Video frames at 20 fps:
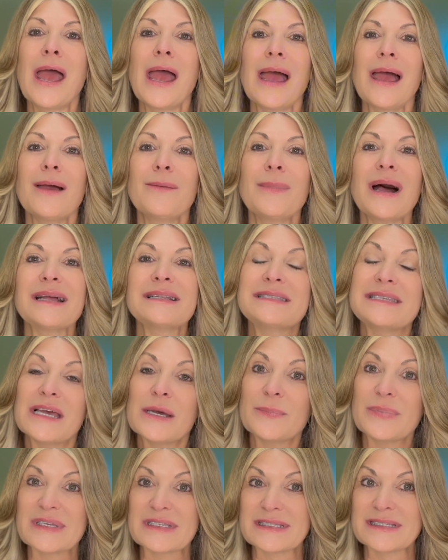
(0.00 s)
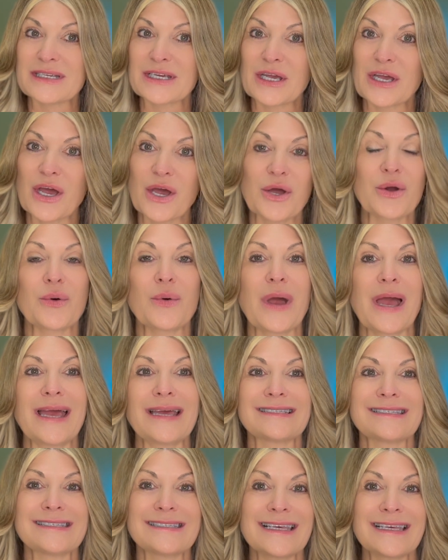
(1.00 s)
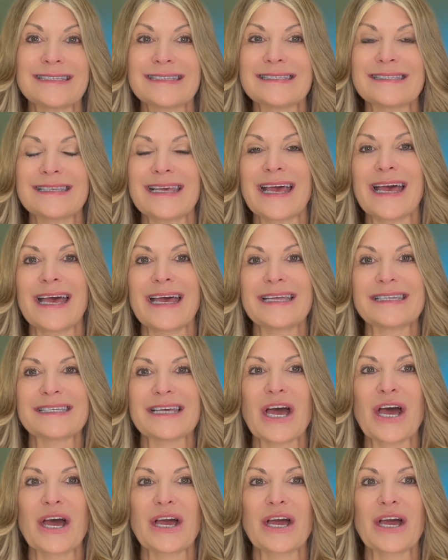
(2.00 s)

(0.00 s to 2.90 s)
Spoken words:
And my tip is to go at sunset,